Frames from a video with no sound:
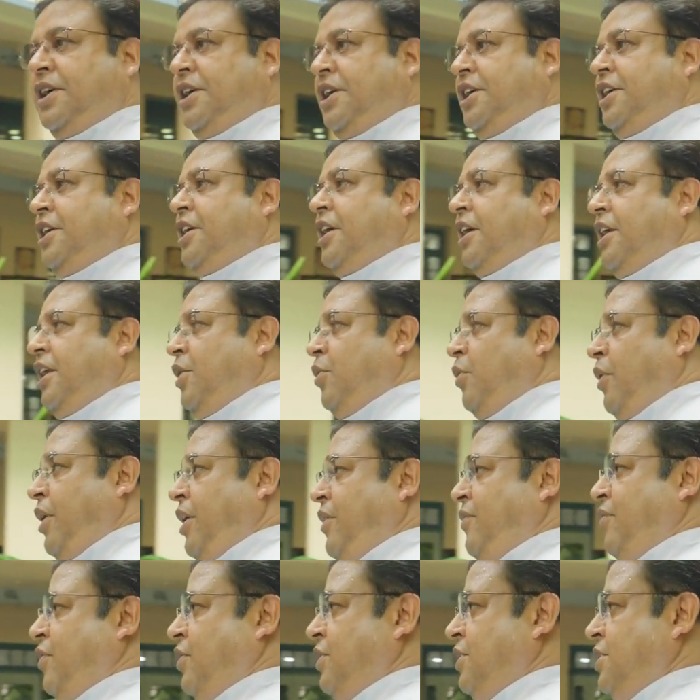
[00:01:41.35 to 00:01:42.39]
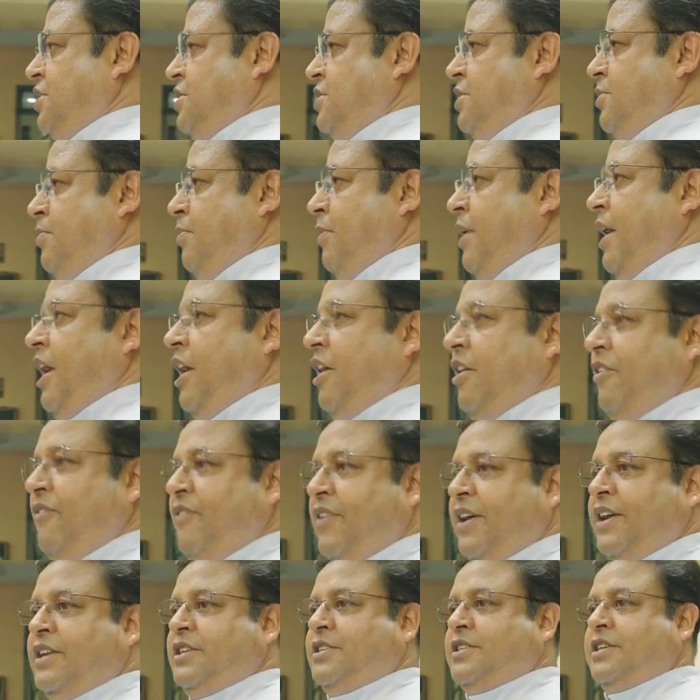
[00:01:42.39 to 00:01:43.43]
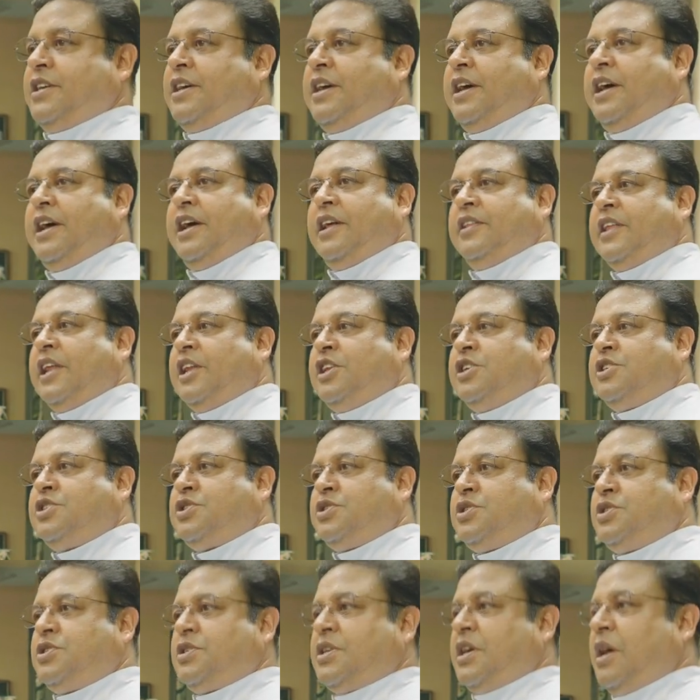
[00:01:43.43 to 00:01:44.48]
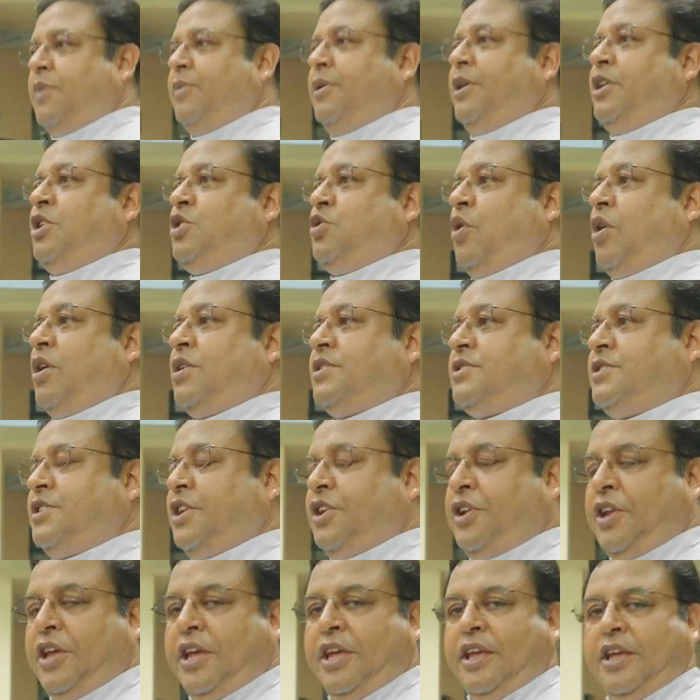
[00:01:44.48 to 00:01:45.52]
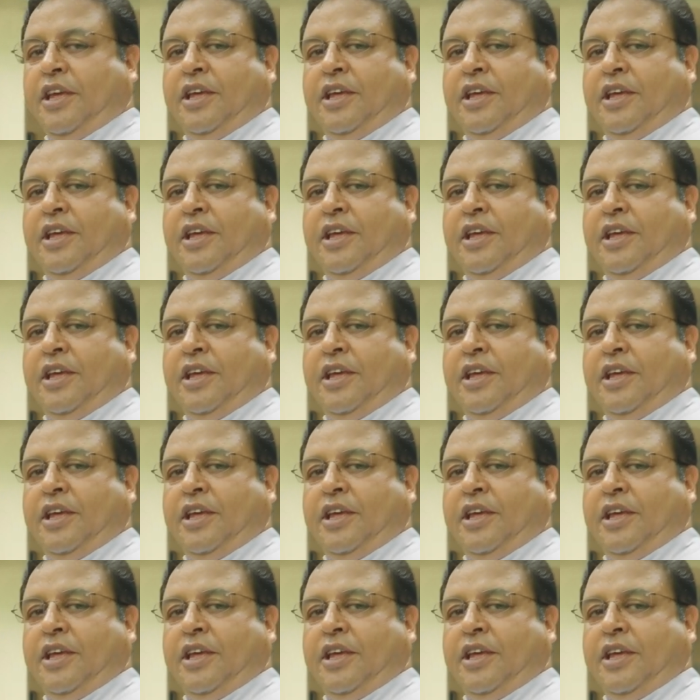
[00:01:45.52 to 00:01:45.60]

eagerly wait for this mega event that is coming to our city.